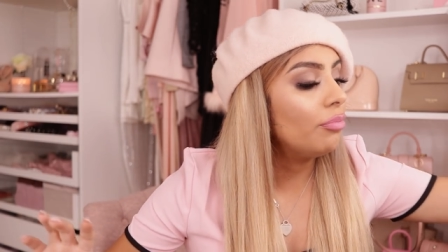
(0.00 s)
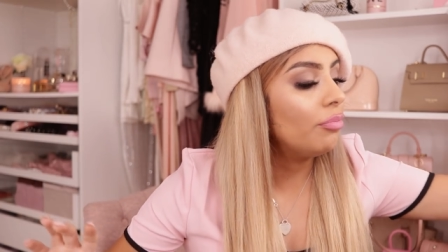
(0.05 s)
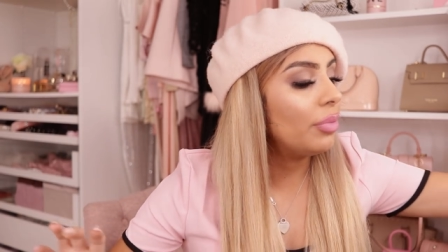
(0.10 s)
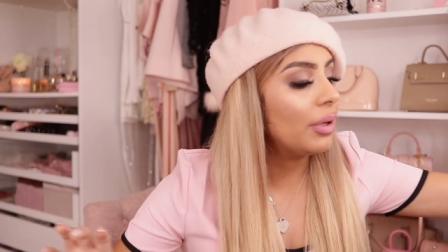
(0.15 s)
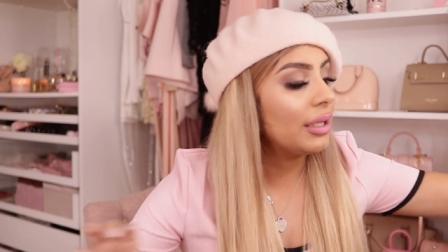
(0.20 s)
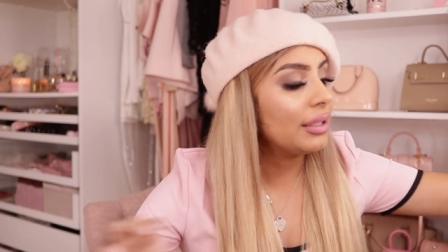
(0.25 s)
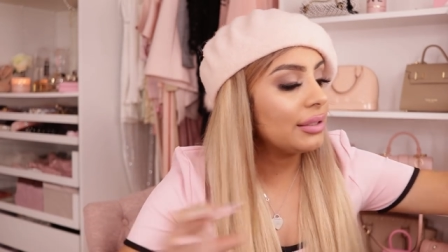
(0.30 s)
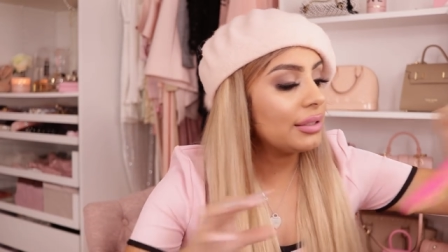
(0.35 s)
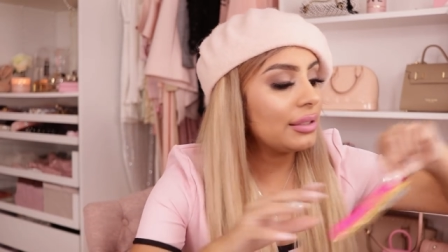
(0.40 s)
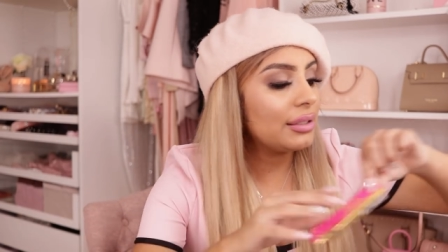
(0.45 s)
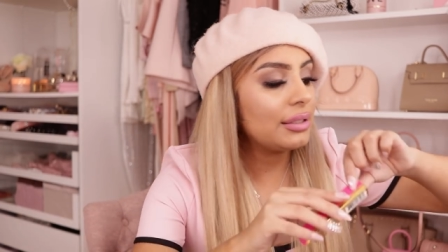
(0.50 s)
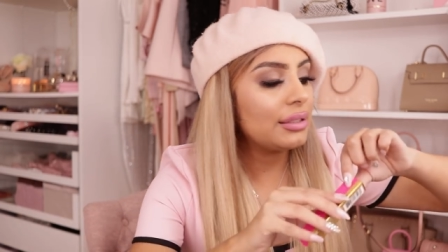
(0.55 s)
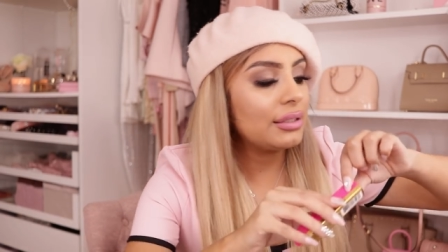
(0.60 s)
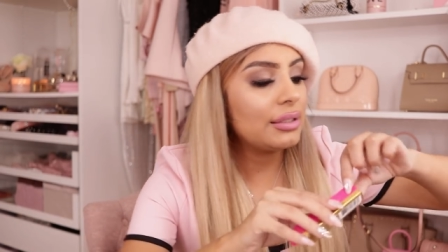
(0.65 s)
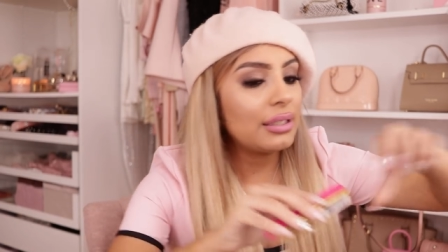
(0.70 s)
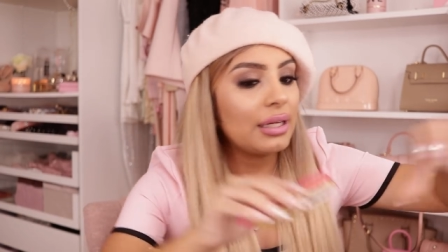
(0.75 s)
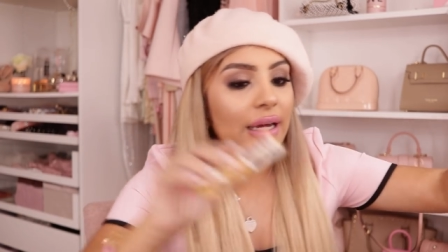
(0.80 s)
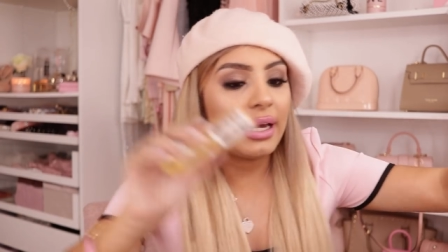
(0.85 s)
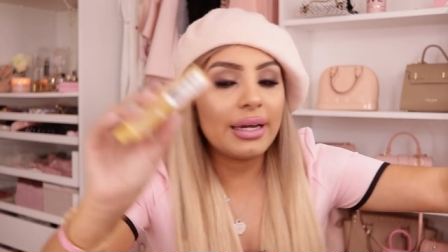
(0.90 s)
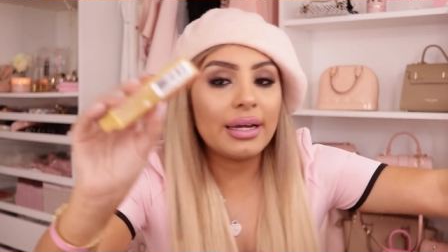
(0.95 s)
but
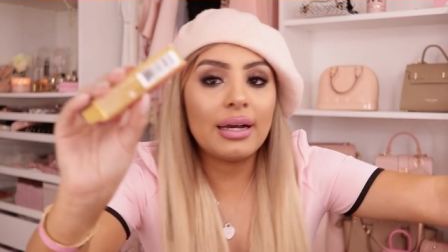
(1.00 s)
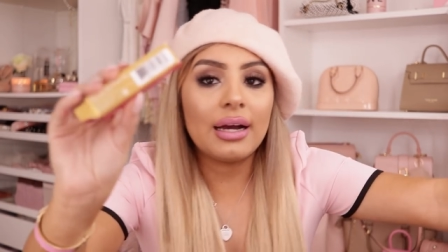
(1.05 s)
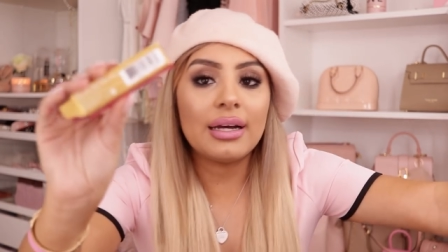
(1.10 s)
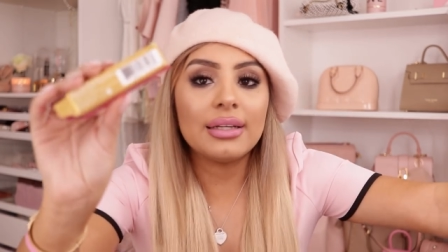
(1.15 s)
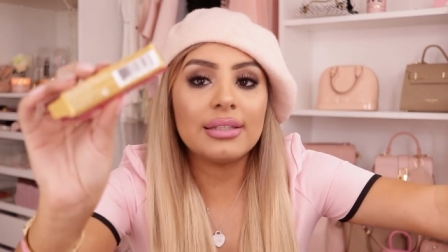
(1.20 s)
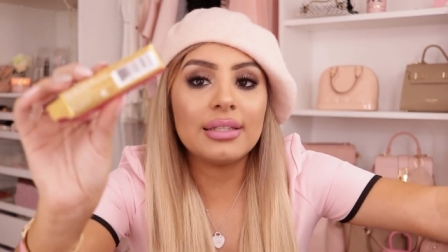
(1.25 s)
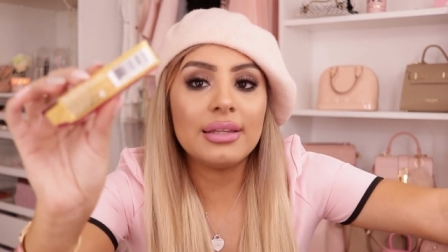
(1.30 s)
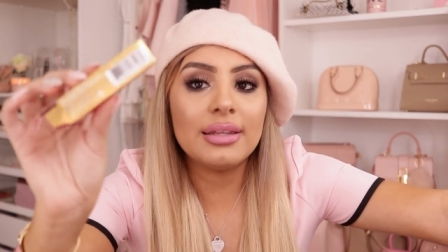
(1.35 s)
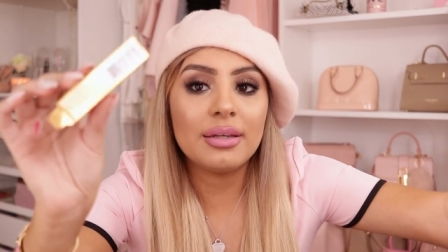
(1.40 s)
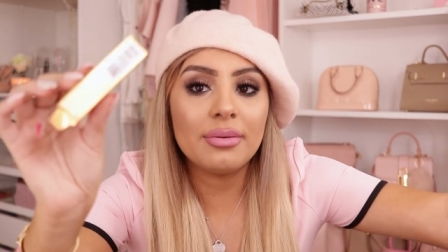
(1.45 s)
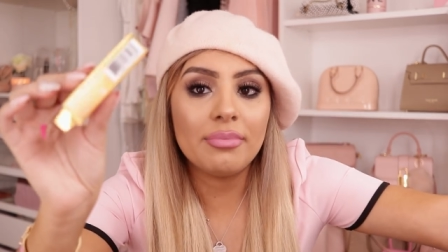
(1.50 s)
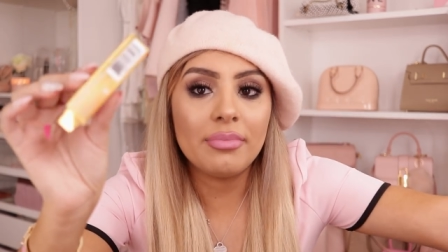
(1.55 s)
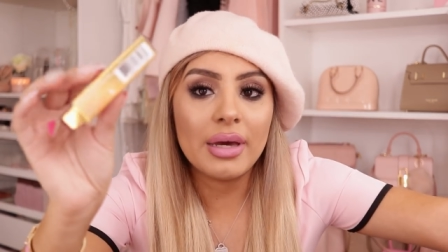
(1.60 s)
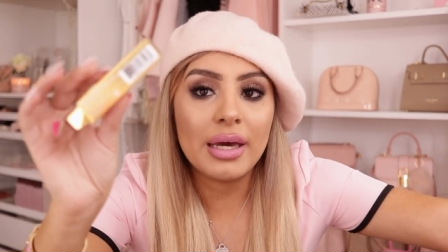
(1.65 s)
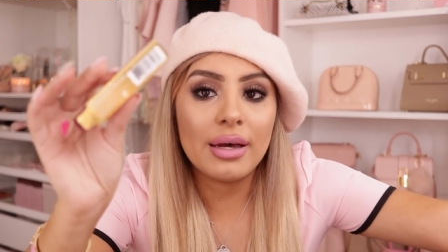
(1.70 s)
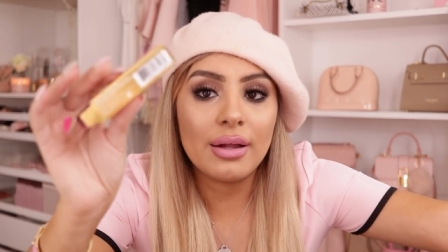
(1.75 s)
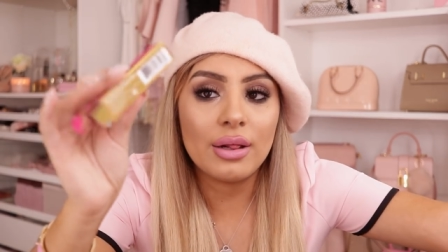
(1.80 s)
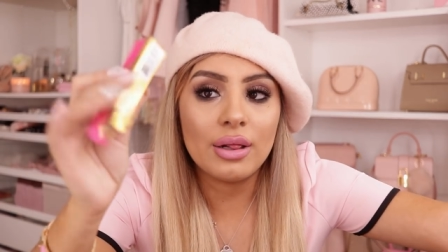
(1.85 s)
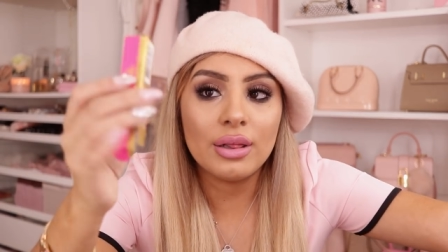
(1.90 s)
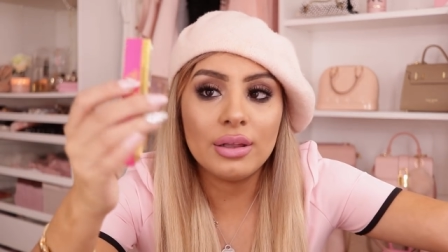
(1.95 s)
I got in the
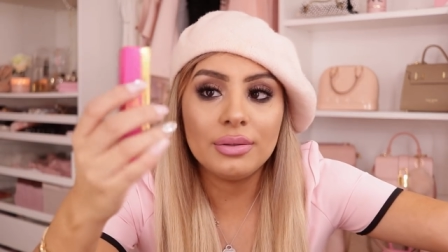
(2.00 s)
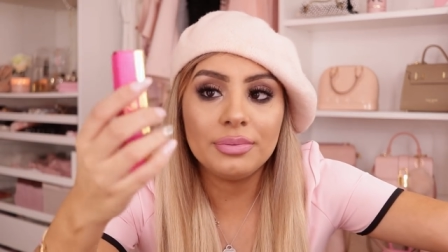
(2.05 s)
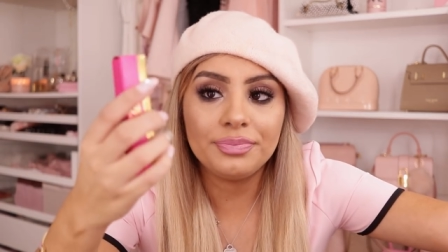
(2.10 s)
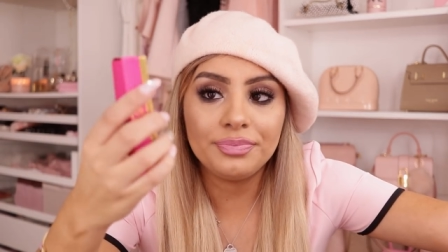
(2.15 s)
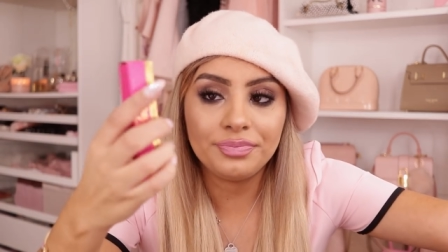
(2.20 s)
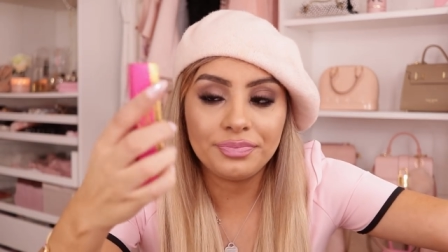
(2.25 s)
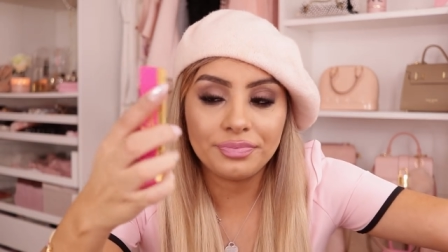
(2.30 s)
mail